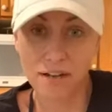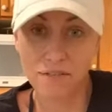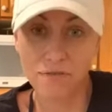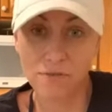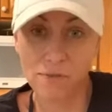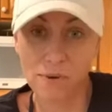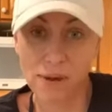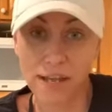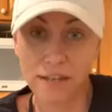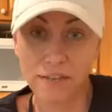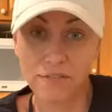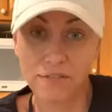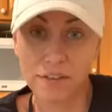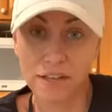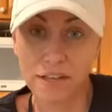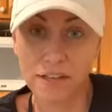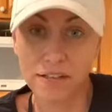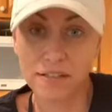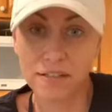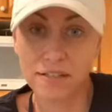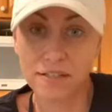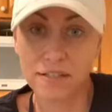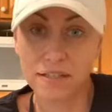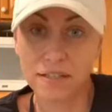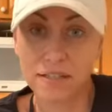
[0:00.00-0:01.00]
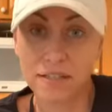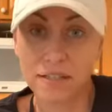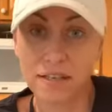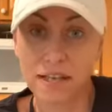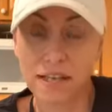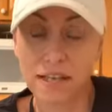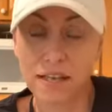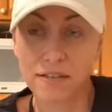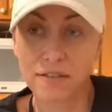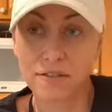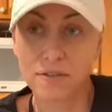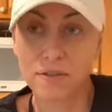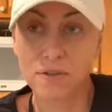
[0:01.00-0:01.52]
of Wakefield,
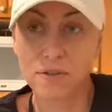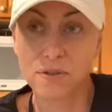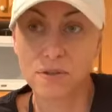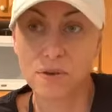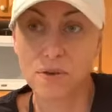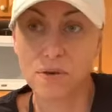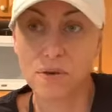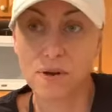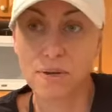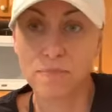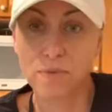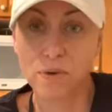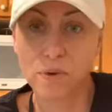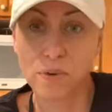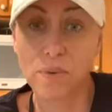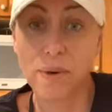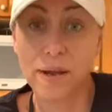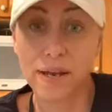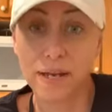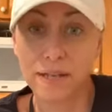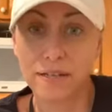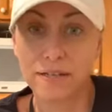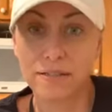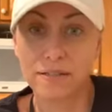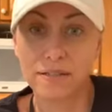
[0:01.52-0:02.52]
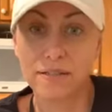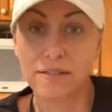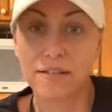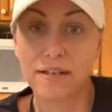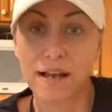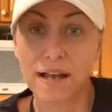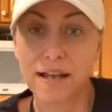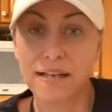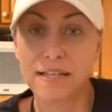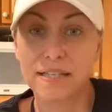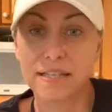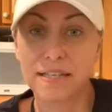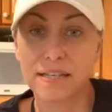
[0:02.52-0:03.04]
and so I'm quite
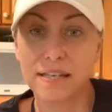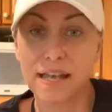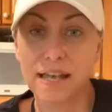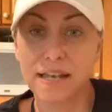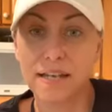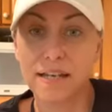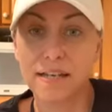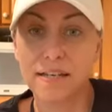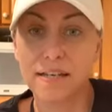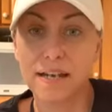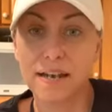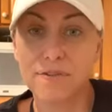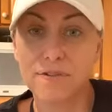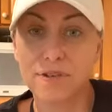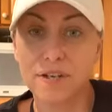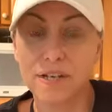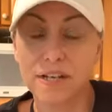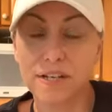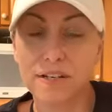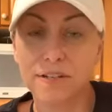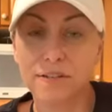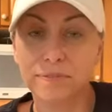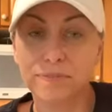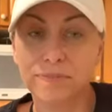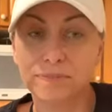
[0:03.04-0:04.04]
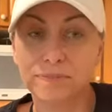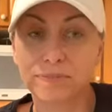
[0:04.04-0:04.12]
isolated out here.